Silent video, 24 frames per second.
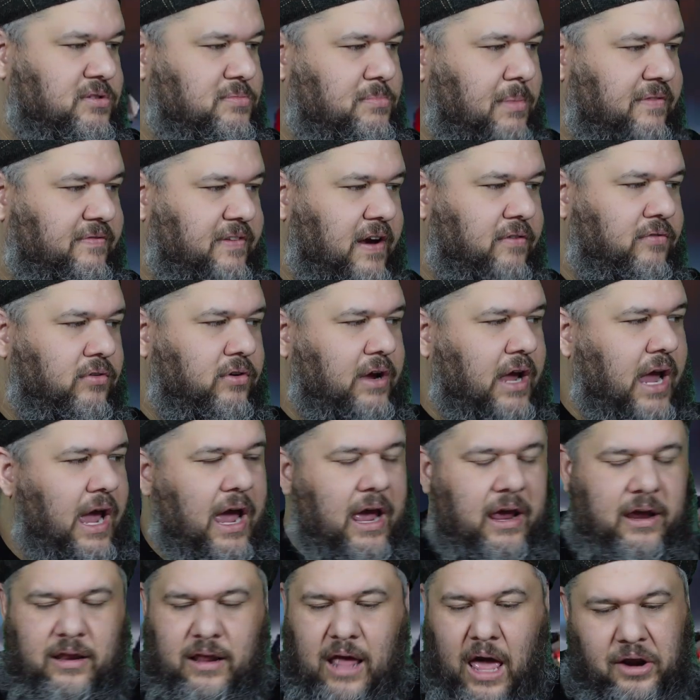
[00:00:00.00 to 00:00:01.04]
is my favorite
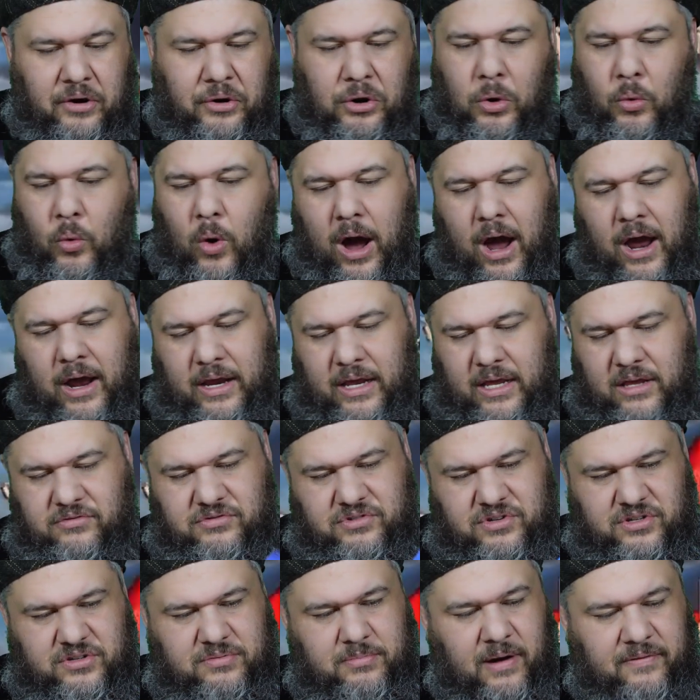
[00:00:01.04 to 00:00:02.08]
guy. I don't know why. He
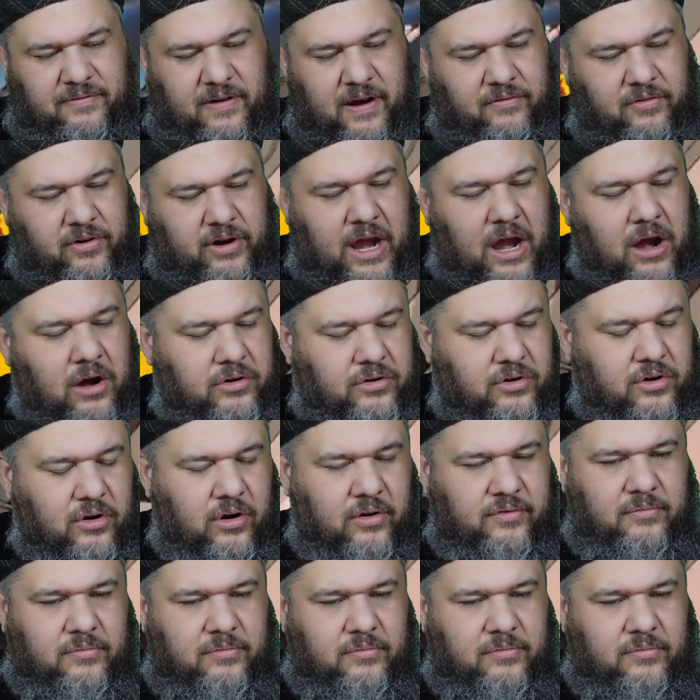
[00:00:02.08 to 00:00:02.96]
was just my favorite character of